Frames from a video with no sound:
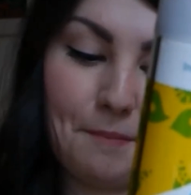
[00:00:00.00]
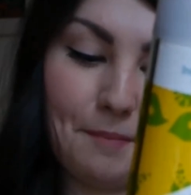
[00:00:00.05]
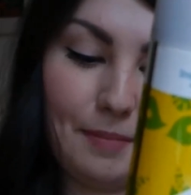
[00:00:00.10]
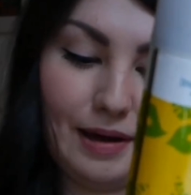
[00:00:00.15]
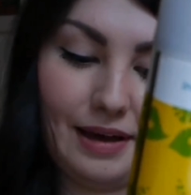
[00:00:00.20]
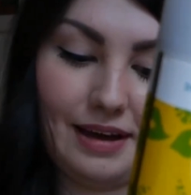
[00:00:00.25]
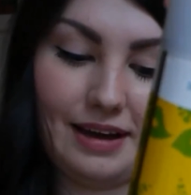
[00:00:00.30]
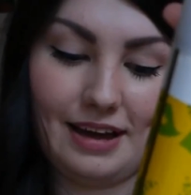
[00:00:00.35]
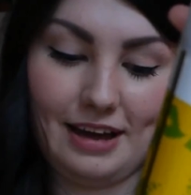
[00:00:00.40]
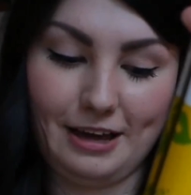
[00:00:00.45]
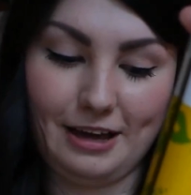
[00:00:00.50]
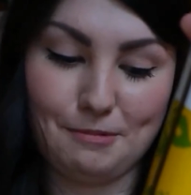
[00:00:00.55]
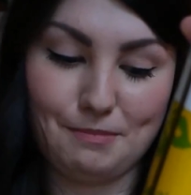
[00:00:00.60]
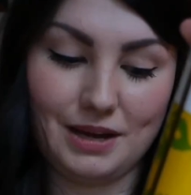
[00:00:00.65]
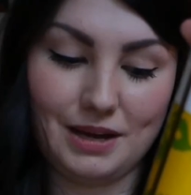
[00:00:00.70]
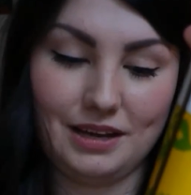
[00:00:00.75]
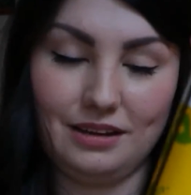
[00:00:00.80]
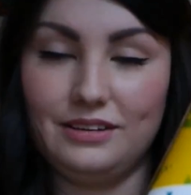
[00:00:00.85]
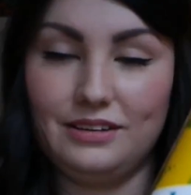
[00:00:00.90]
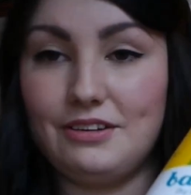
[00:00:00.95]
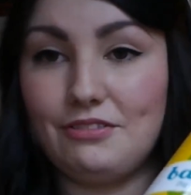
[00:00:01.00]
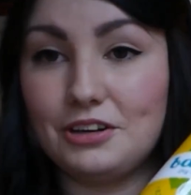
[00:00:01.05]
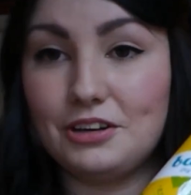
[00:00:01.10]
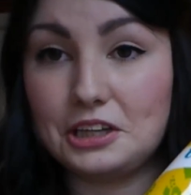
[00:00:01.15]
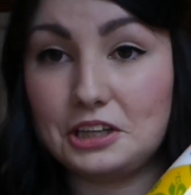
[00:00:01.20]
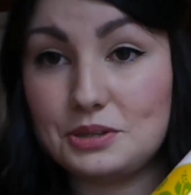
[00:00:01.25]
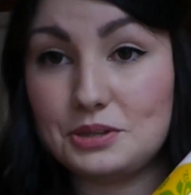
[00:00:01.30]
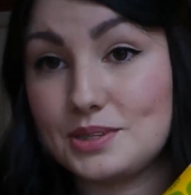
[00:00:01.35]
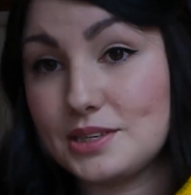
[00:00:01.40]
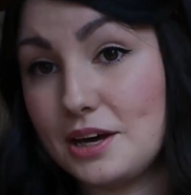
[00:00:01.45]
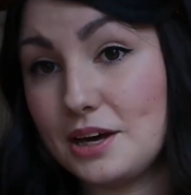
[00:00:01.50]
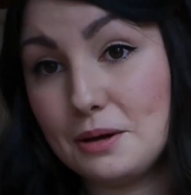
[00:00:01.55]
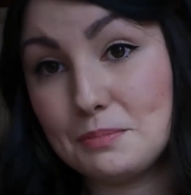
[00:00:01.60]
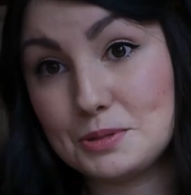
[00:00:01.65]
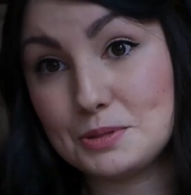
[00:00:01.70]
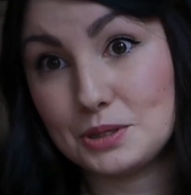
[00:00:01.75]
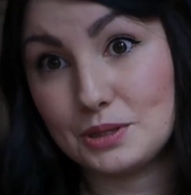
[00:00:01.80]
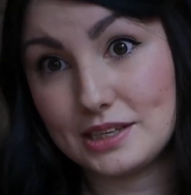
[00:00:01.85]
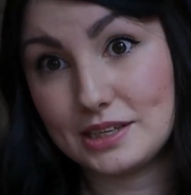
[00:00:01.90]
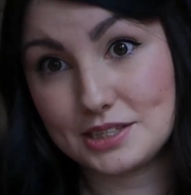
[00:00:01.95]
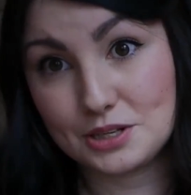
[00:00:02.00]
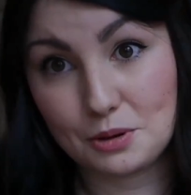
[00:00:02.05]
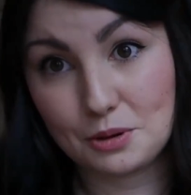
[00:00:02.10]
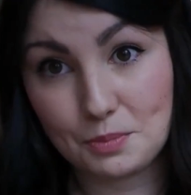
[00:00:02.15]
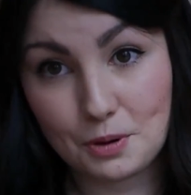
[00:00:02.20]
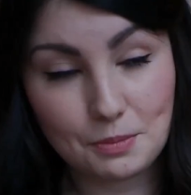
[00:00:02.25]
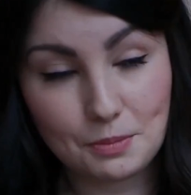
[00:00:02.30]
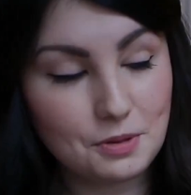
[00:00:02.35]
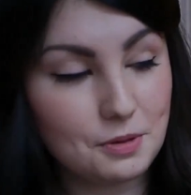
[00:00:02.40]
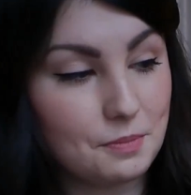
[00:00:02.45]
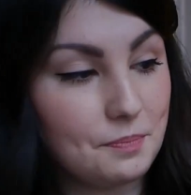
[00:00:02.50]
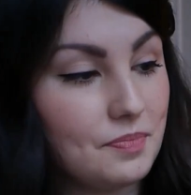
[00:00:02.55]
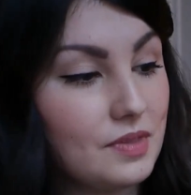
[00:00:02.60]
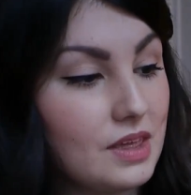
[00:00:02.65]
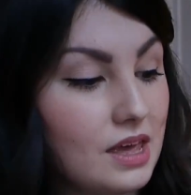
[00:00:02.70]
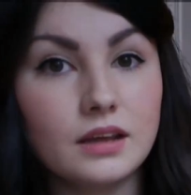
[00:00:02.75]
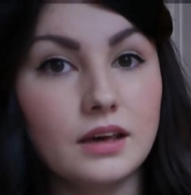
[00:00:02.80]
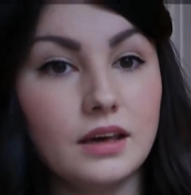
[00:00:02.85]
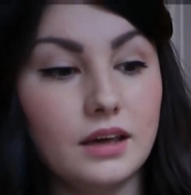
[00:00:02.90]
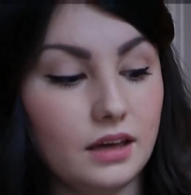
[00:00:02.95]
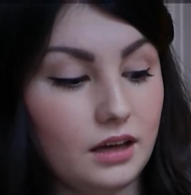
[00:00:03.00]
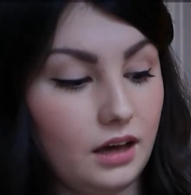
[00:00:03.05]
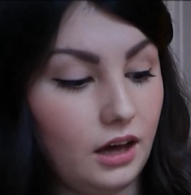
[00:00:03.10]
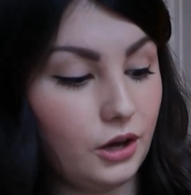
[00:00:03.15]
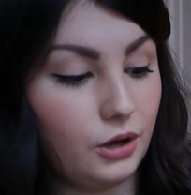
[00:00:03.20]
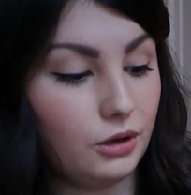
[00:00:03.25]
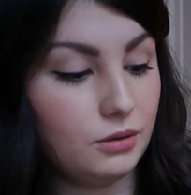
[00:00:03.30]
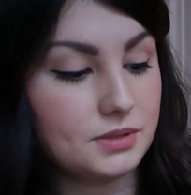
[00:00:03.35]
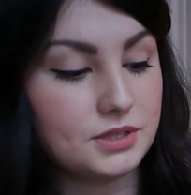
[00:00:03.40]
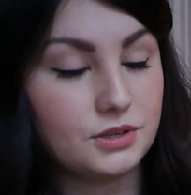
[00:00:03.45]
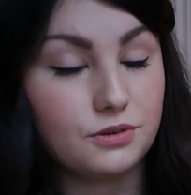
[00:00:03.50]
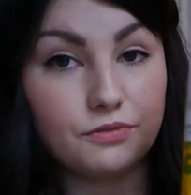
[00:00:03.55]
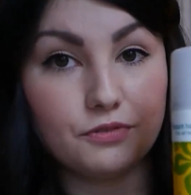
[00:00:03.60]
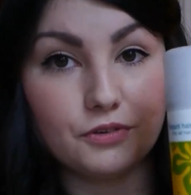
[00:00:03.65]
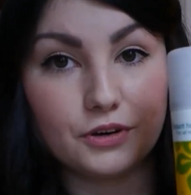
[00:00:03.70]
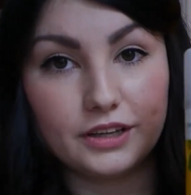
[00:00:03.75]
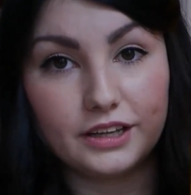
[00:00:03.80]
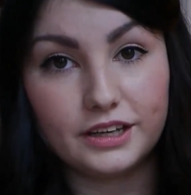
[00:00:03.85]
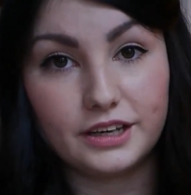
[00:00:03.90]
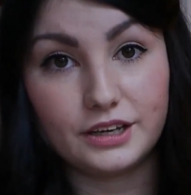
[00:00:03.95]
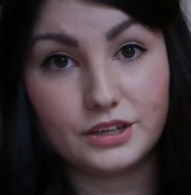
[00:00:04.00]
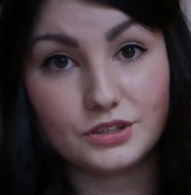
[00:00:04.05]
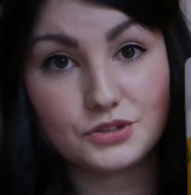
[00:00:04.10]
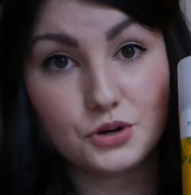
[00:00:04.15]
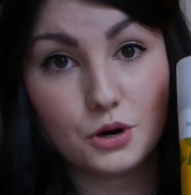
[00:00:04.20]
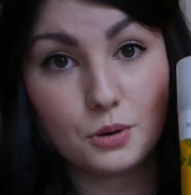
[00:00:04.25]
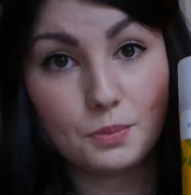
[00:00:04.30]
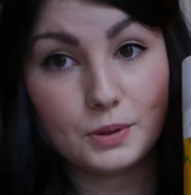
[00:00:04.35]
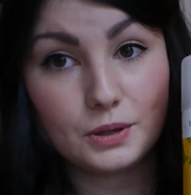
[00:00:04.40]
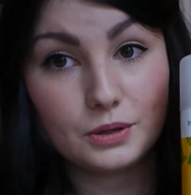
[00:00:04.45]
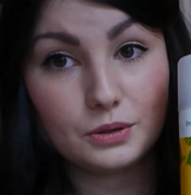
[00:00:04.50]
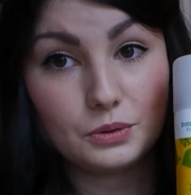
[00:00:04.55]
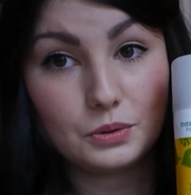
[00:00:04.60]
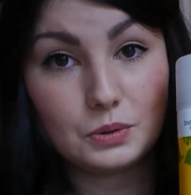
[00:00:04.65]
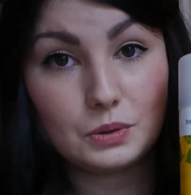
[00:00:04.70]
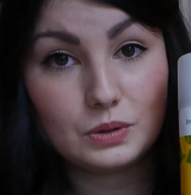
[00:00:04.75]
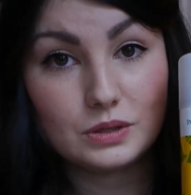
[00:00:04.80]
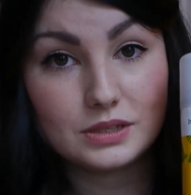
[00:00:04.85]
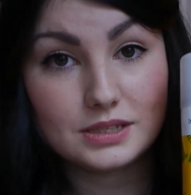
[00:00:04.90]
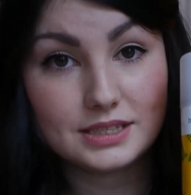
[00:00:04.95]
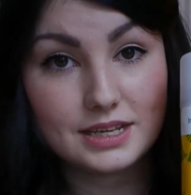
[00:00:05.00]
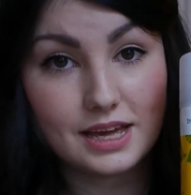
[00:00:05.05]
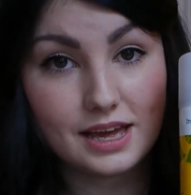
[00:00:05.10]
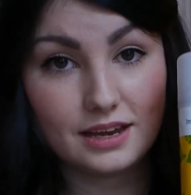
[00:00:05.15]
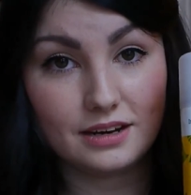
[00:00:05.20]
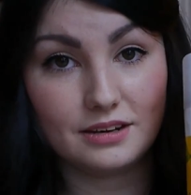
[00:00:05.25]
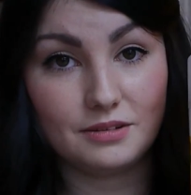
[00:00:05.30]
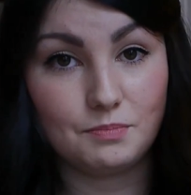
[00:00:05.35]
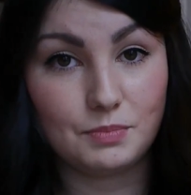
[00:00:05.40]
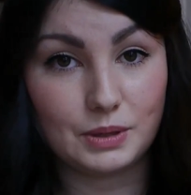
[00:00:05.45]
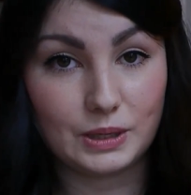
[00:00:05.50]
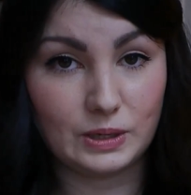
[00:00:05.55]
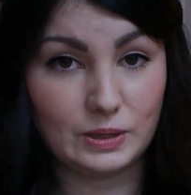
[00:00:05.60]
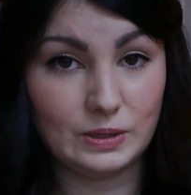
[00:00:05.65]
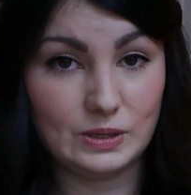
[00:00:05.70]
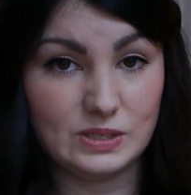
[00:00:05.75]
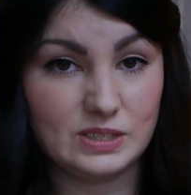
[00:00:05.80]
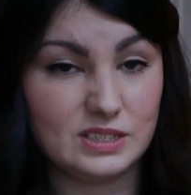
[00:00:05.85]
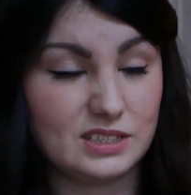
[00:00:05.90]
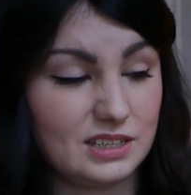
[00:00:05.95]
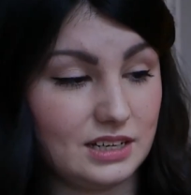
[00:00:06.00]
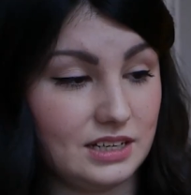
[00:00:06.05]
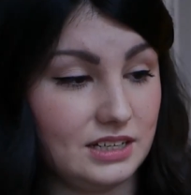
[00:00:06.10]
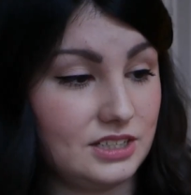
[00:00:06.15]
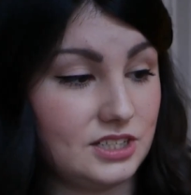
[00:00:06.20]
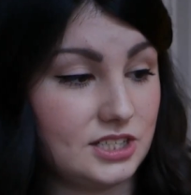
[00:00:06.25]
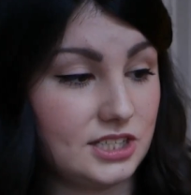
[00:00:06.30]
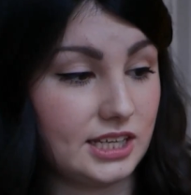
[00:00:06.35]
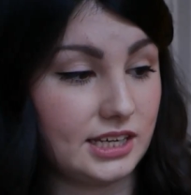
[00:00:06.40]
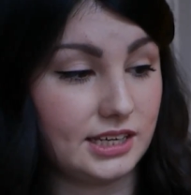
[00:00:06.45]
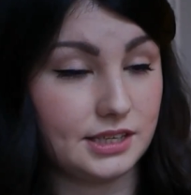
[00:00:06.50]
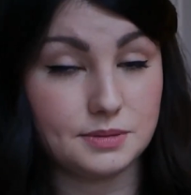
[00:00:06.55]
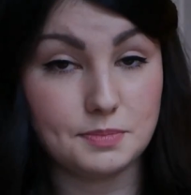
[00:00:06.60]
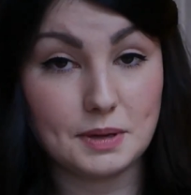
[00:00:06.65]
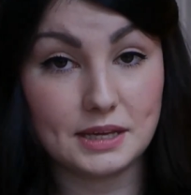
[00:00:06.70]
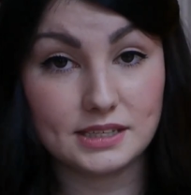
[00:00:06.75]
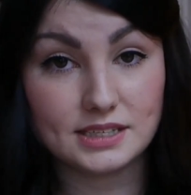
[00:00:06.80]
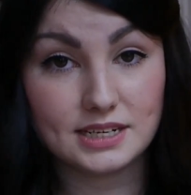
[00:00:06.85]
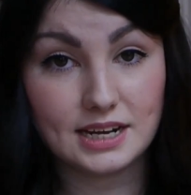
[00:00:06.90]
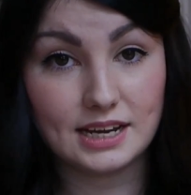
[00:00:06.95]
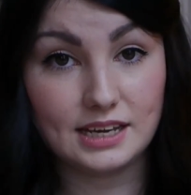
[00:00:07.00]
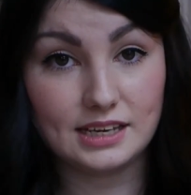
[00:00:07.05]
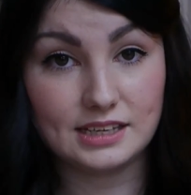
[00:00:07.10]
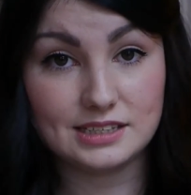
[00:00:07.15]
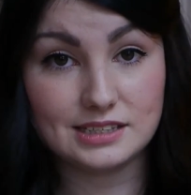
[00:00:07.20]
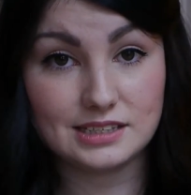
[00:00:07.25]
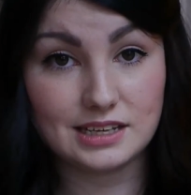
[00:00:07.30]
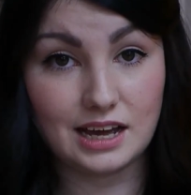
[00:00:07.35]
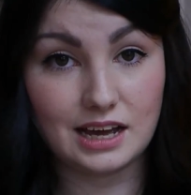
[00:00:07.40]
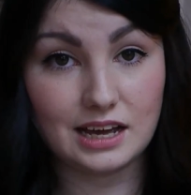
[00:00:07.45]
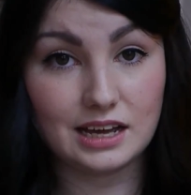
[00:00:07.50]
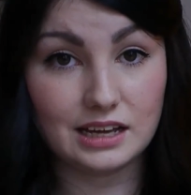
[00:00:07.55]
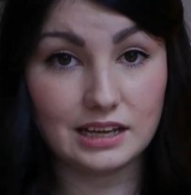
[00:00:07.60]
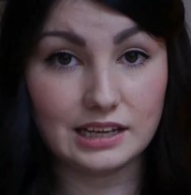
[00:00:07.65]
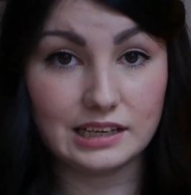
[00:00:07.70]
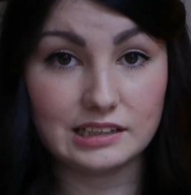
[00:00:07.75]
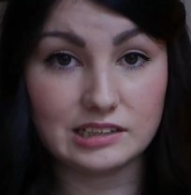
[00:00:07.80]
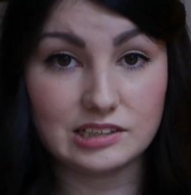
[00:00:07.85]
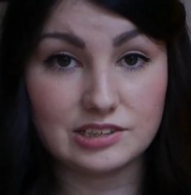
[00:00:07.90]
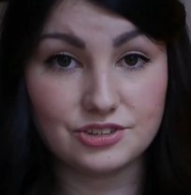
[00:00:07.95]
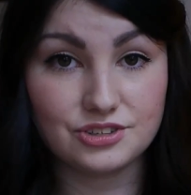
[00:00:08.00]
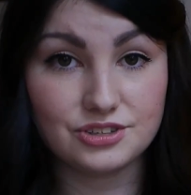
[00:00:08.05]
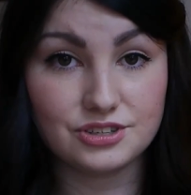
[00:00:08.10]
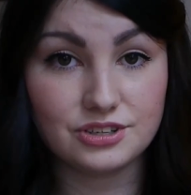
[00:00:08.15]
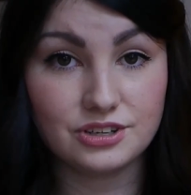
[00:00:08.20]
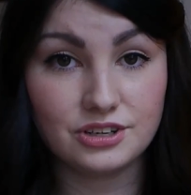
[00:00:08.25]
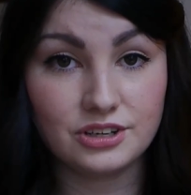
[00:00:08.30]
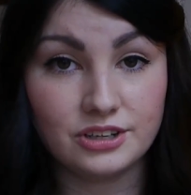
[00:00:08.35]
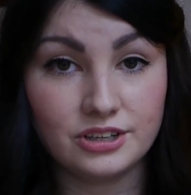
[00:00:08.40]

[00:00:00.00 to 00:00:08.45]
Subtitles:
but I'll definitely use it up, so that's not a problem. I always go for the tropical scent because I just think it smells nice and